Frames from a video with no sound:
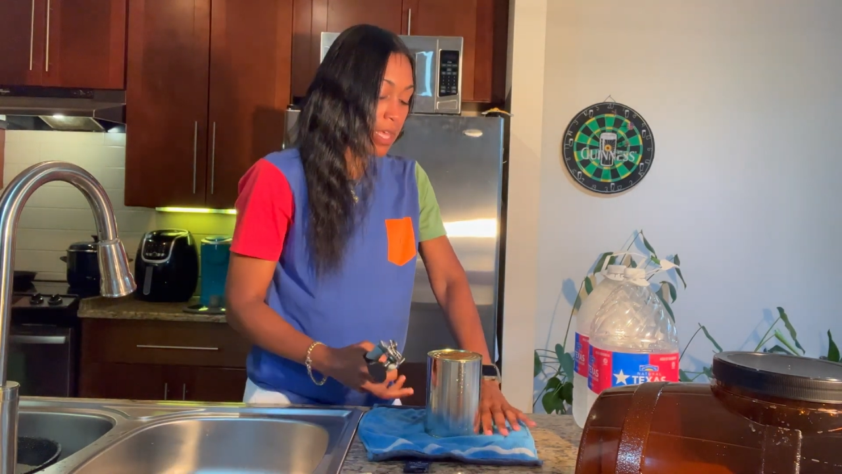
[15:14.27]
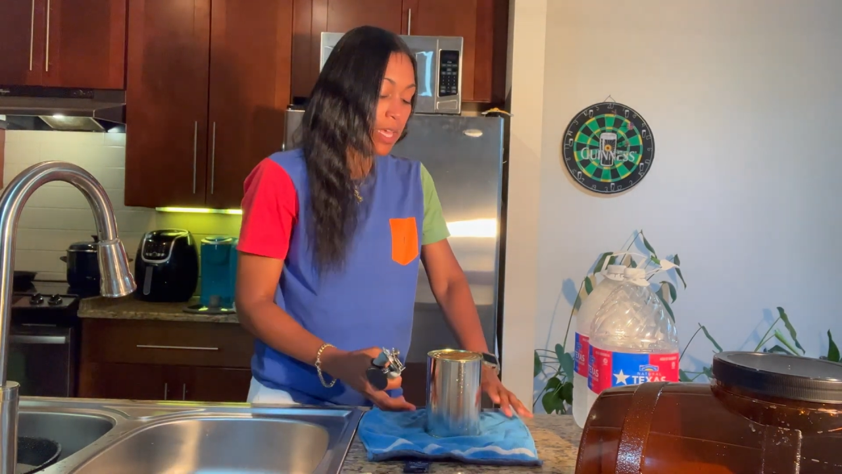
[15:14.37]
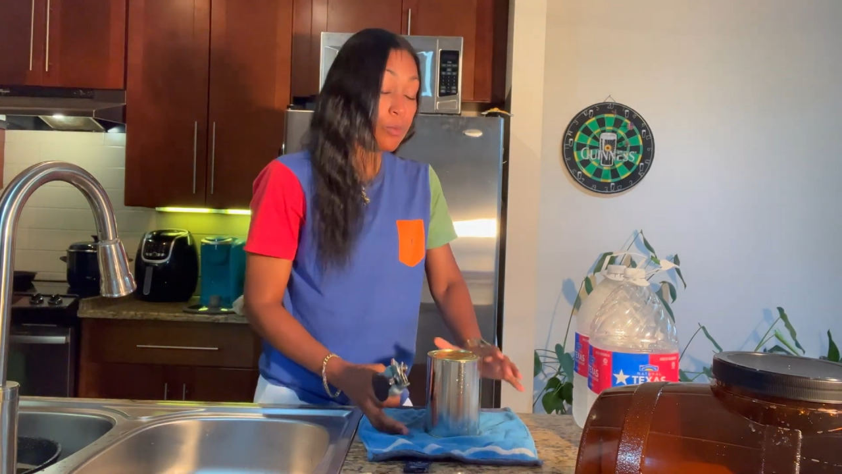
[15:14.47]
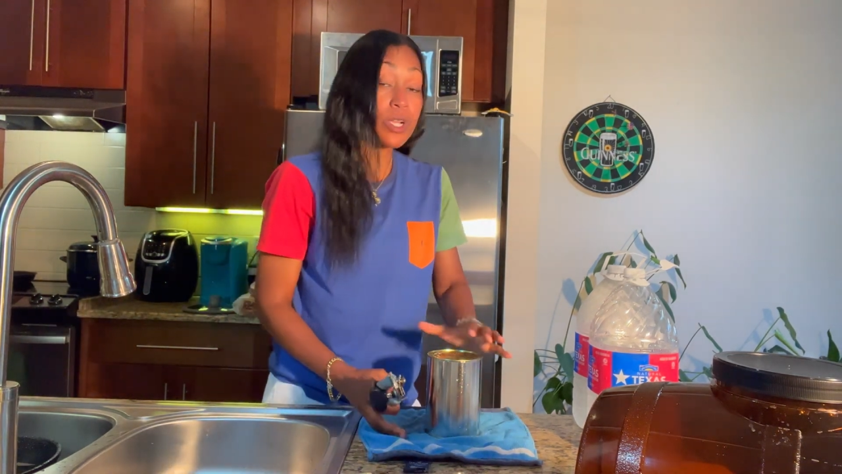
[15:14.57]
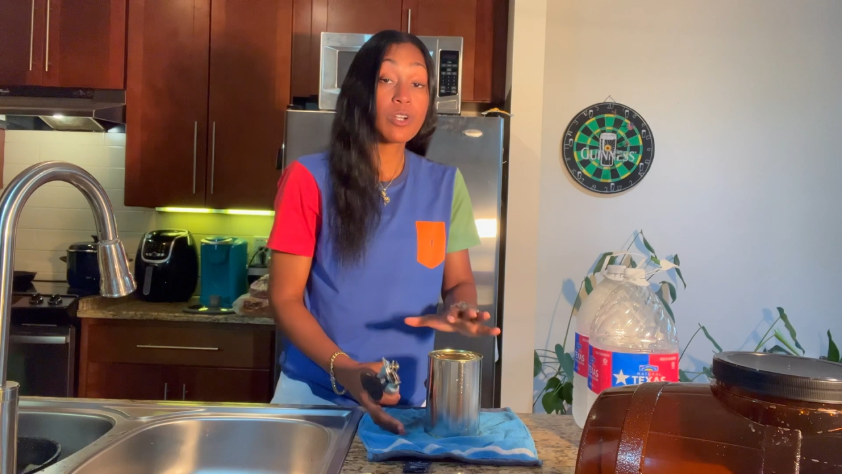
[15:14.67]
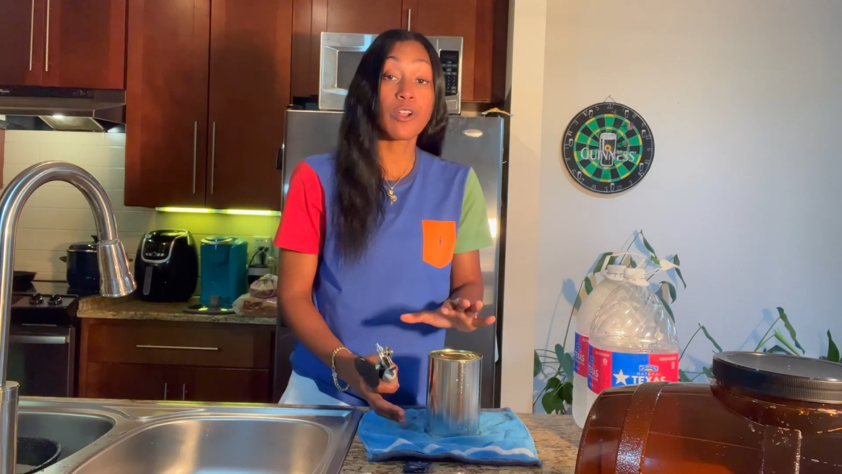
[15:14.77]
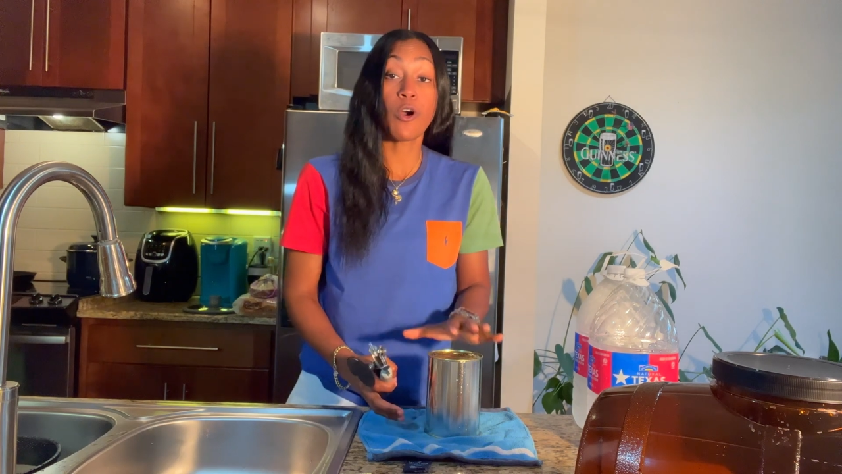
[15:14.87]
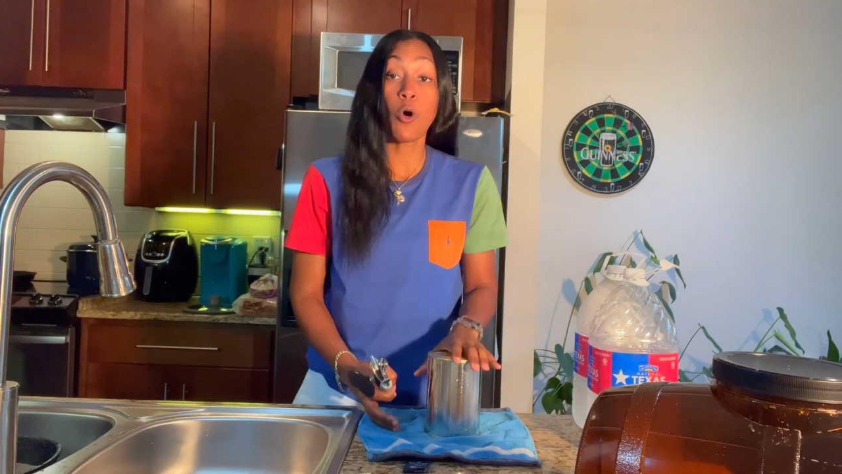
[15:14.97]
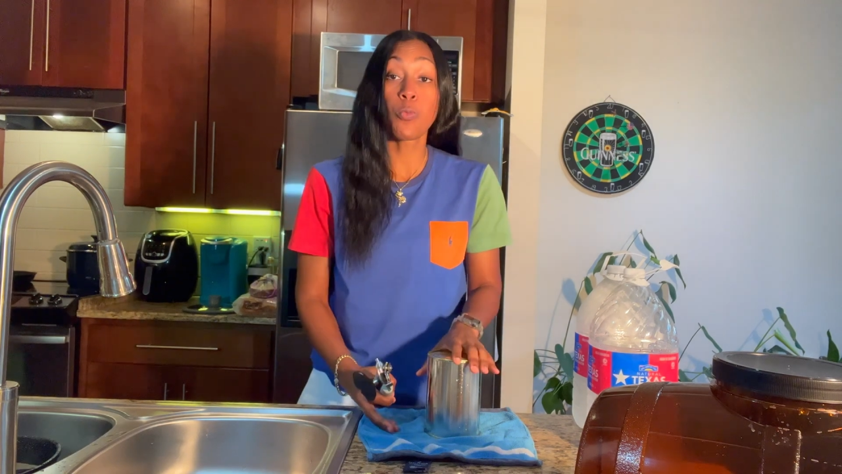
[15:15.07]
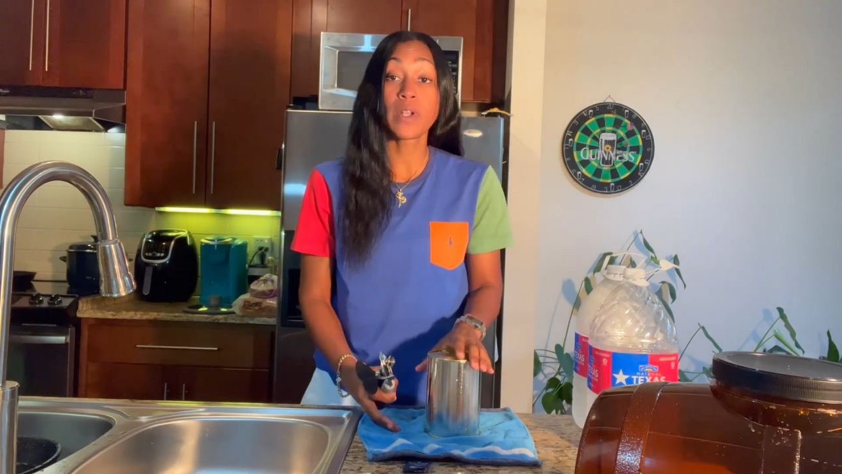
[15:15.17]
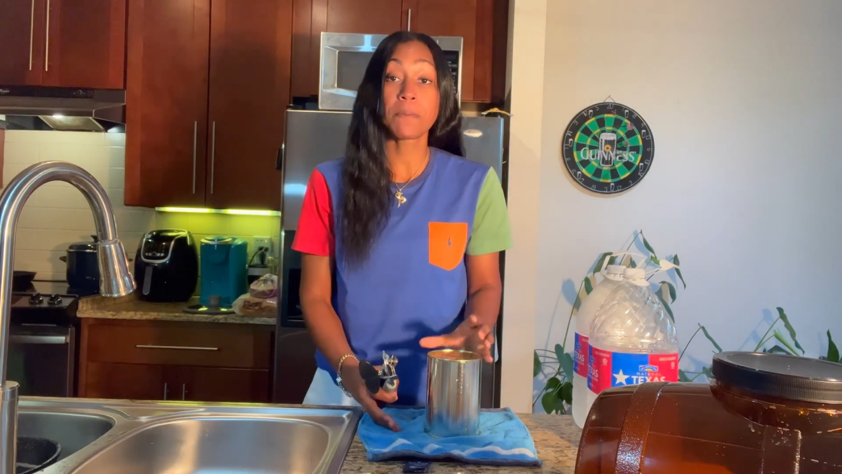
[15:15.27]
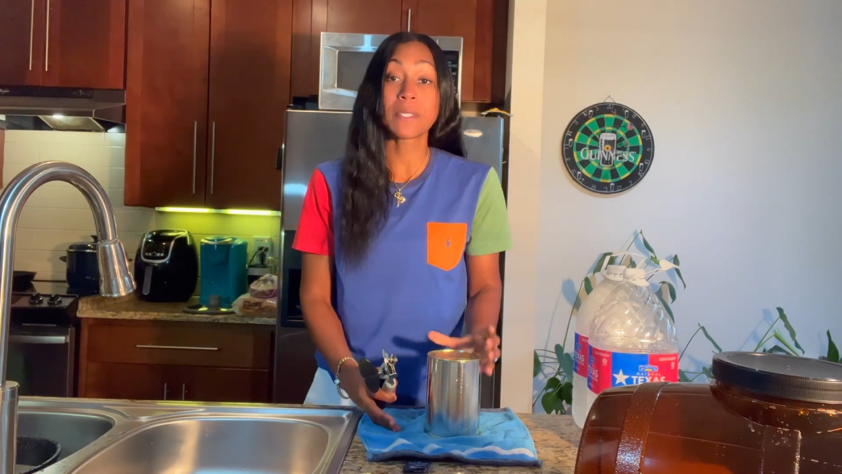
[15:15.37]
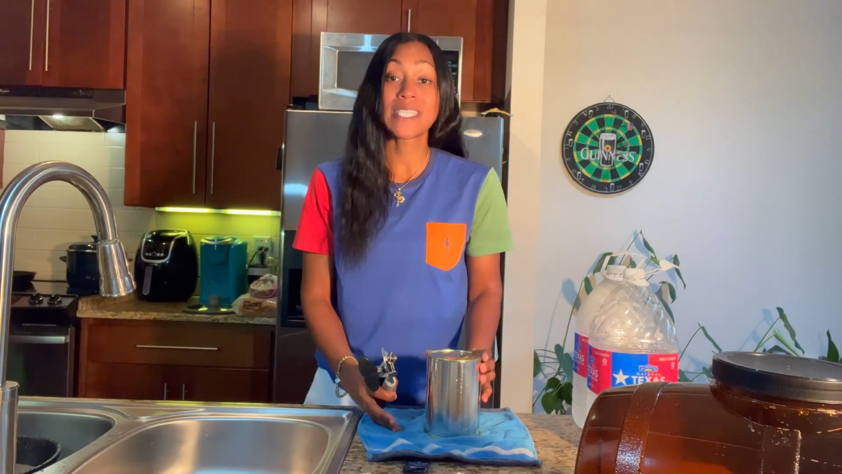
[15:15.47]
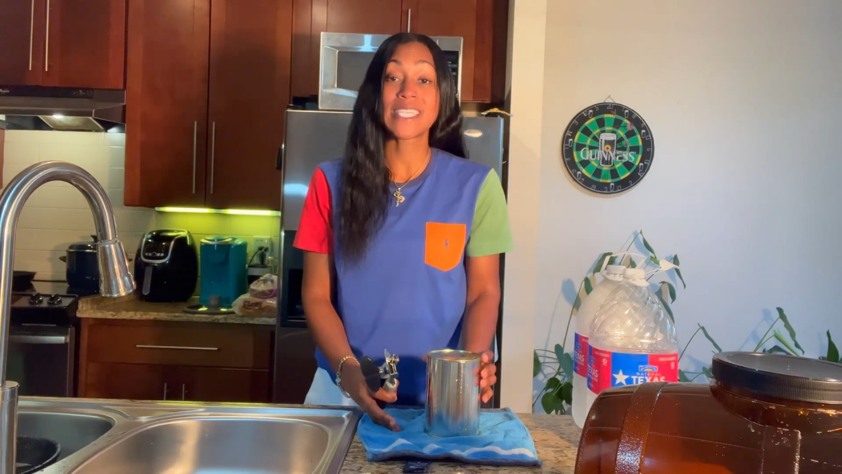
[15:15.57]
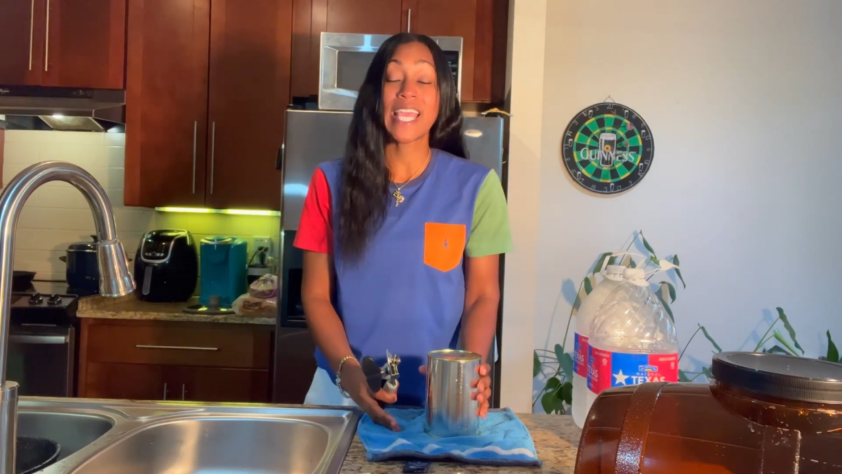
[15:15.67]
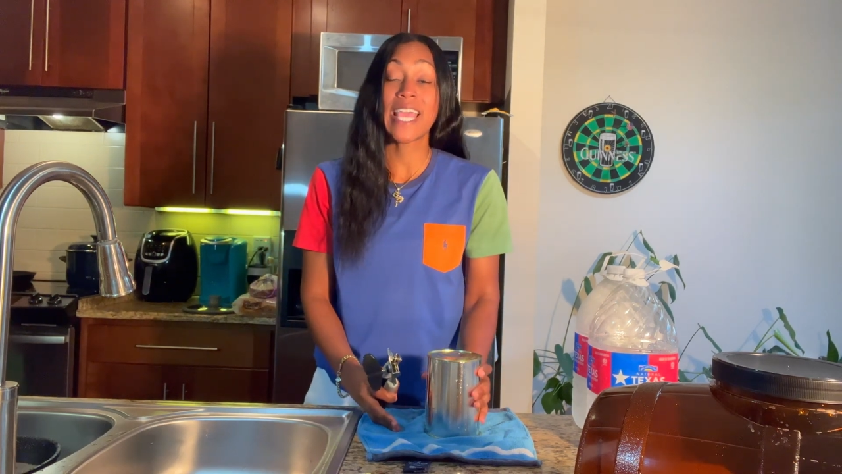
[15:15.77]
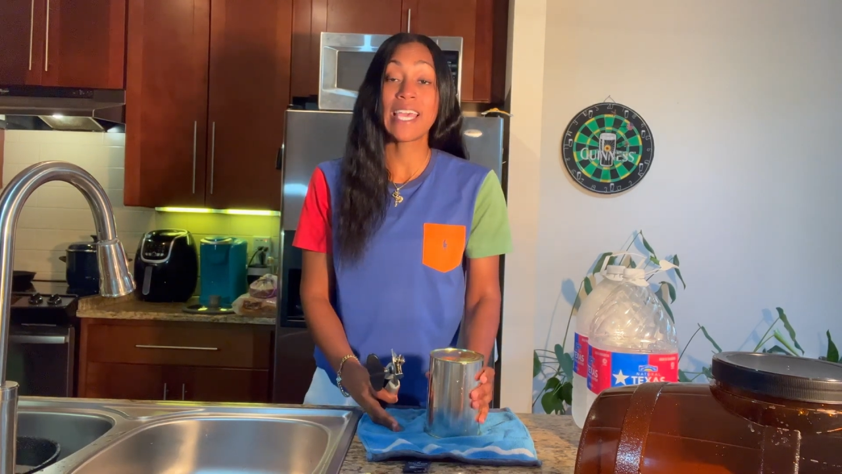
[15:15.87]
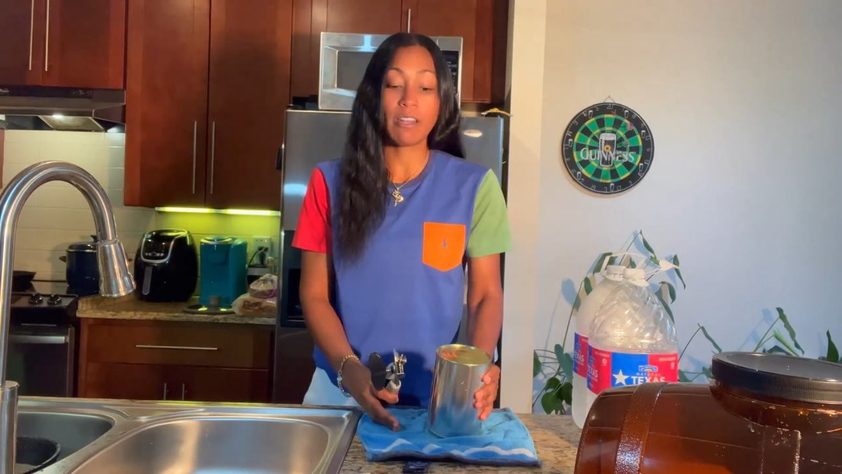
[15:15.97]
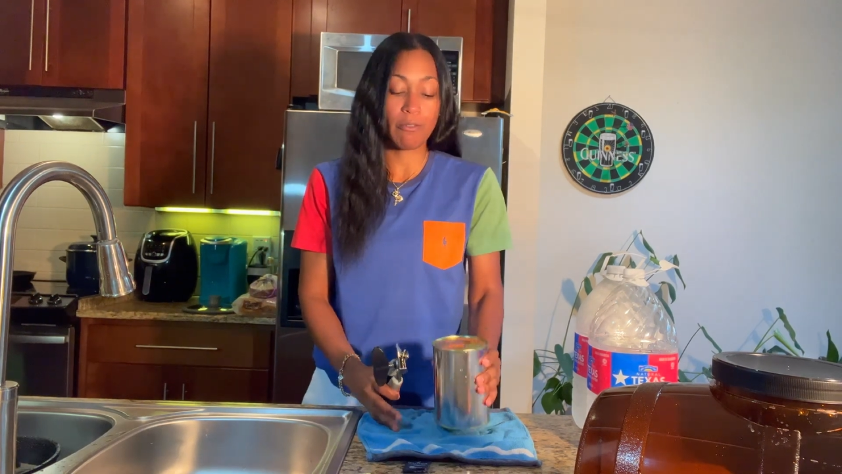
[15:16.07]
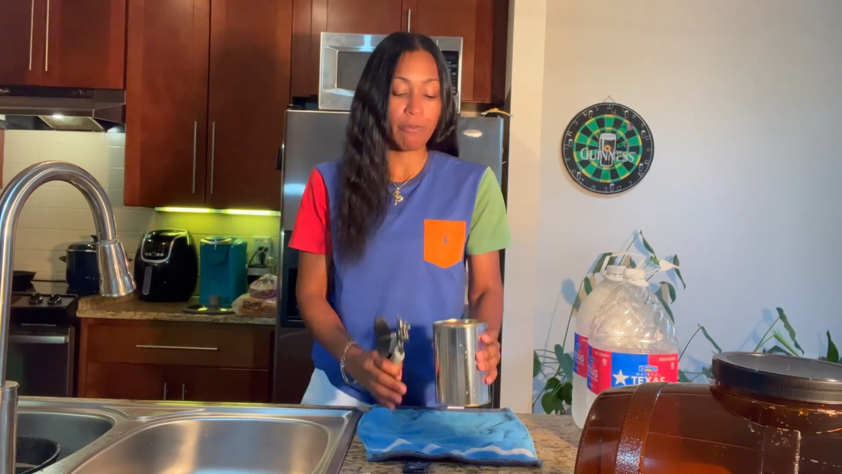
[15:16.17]
and we are going to open up this
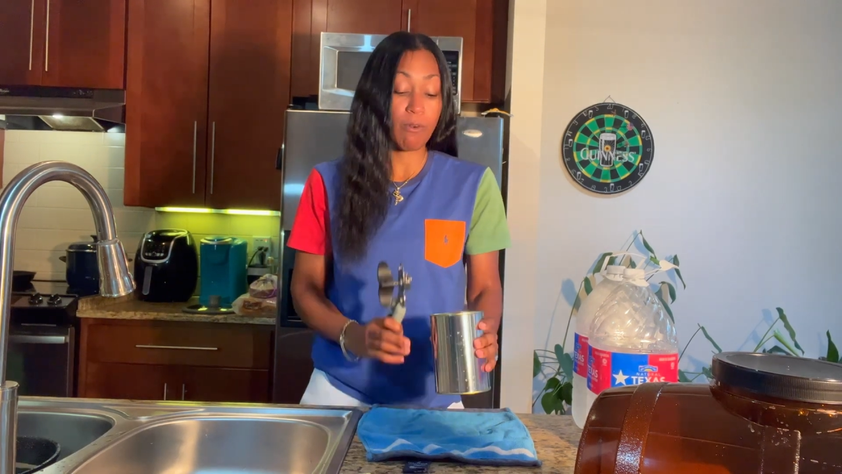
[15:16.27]
can